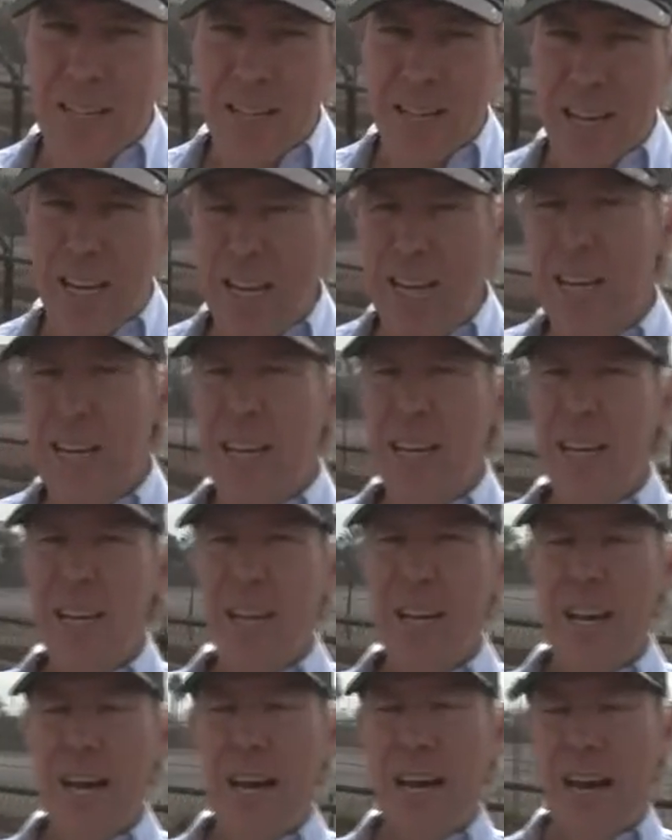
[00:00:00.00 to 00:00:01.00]
site.
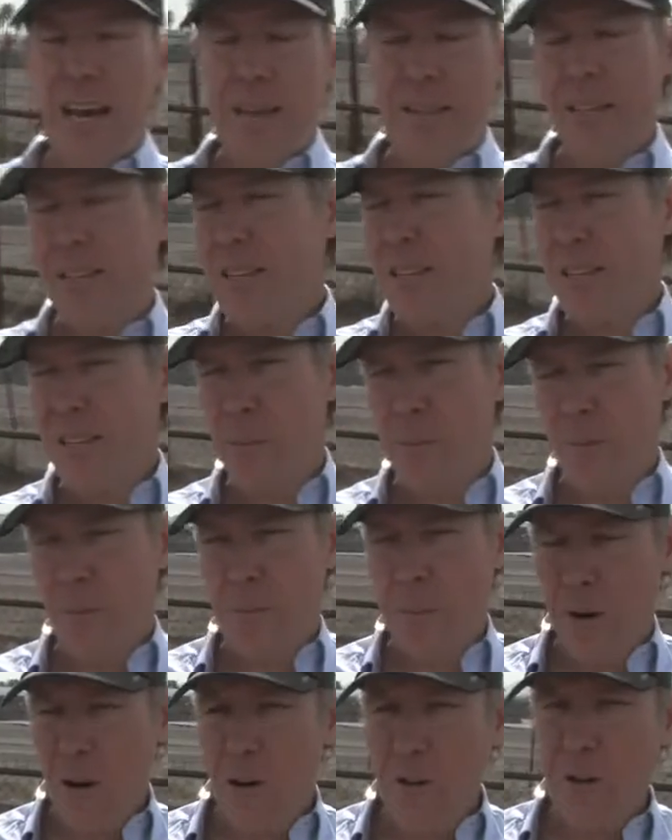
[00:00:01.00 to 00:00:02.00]
This is the
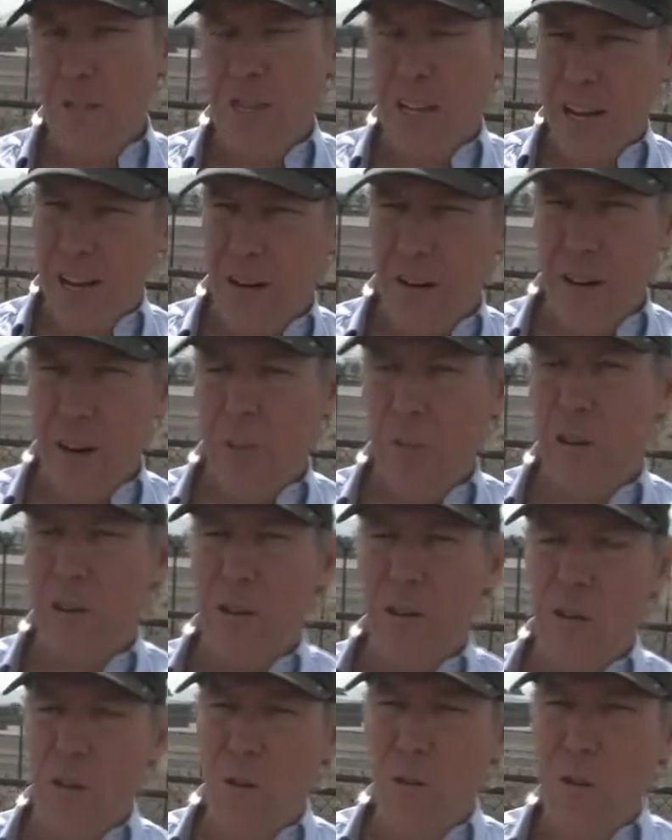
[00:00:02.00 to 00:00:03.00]
proposed area where the
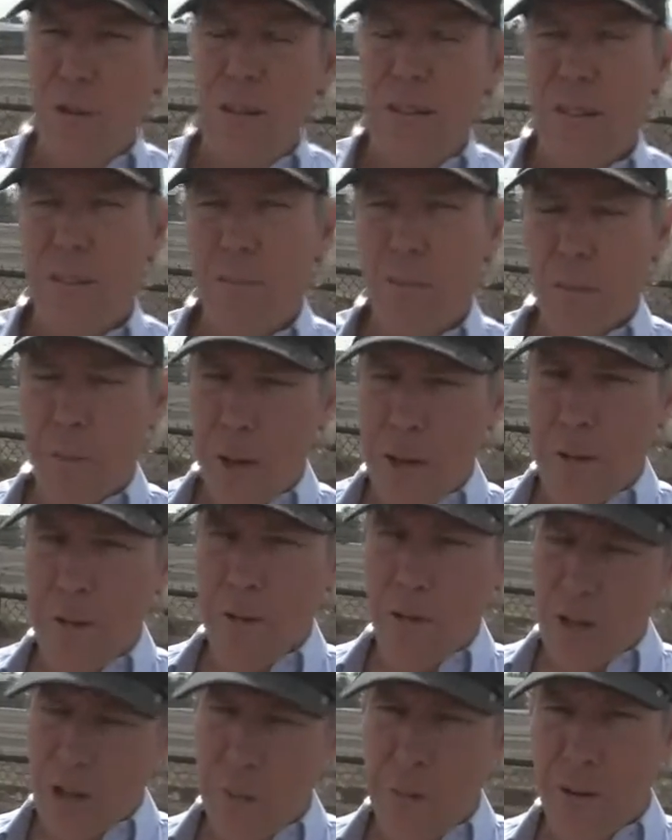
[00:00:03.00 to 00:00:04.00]
new
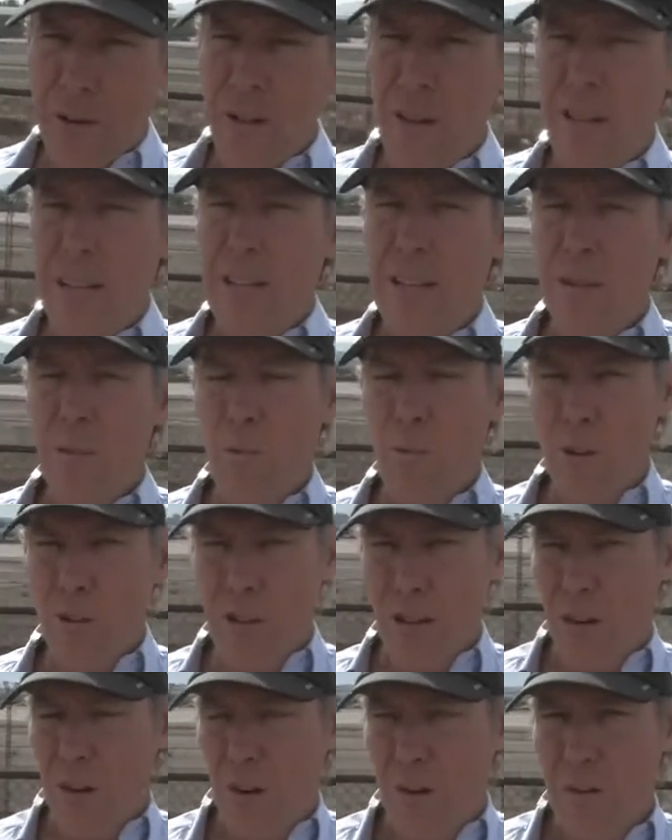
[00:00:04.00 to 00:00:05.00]
replacement terminal will
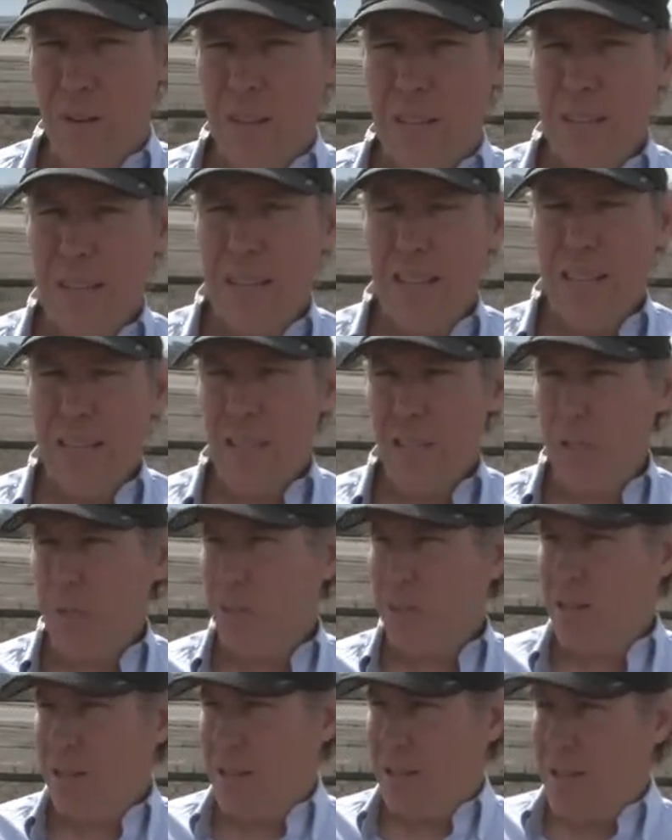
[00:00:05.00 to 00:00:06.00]
go. This
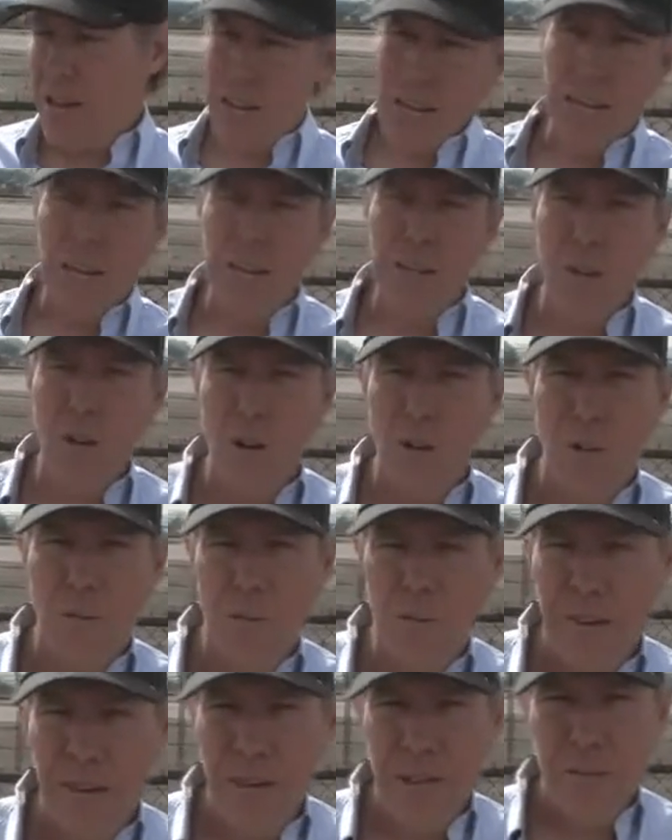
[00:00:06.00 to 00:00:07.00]
was Lockheed's
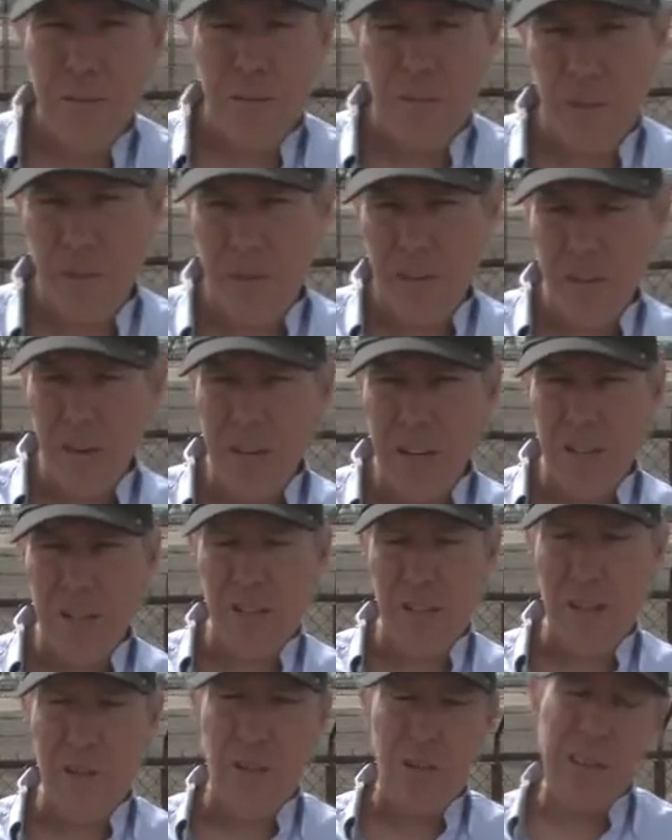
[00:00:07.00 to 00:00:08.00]
home from the 30s
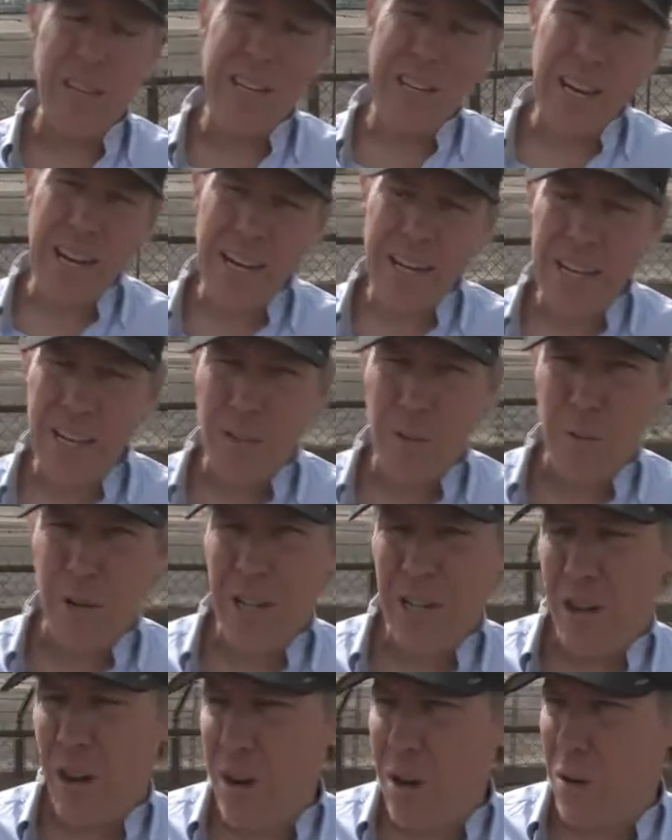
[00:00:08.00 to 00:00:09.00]
to the early 90s. We
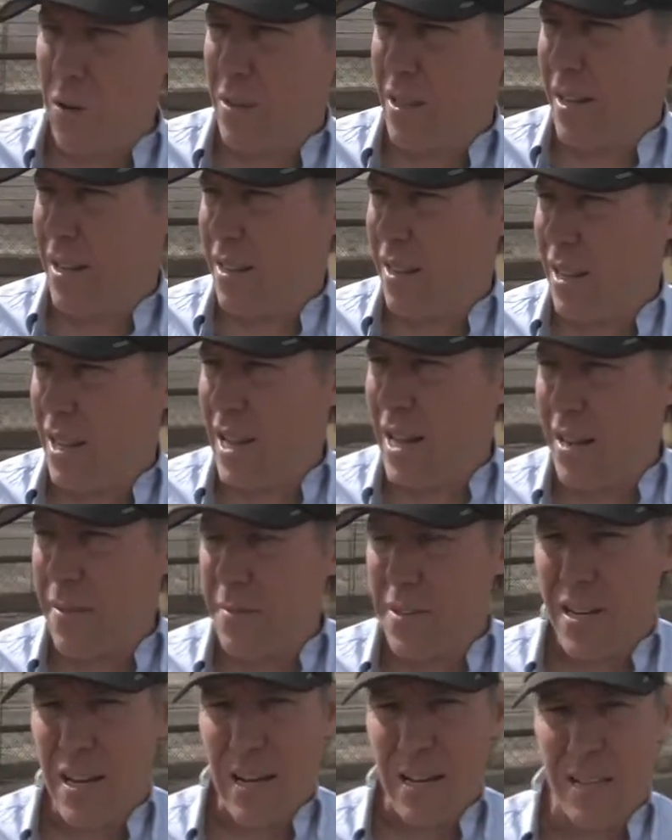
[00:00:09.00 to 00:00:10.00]
know that a lot of
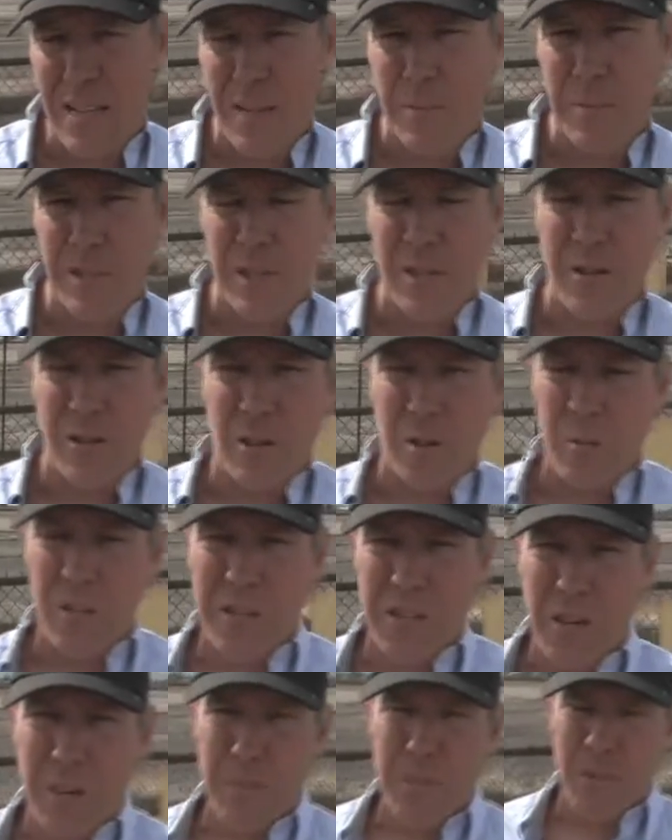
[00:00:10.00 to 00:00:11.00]
toxic materials were
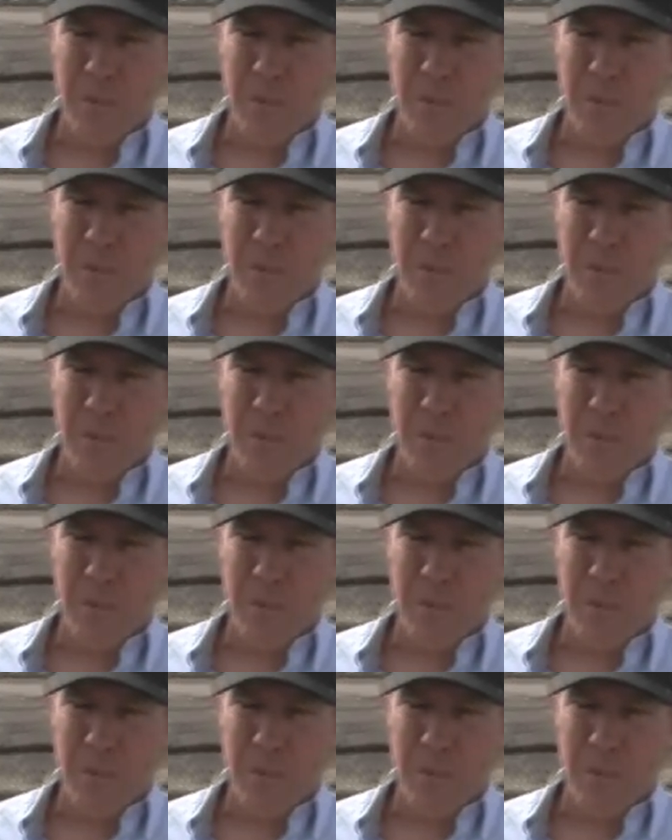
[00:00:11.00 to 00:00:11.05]
dumped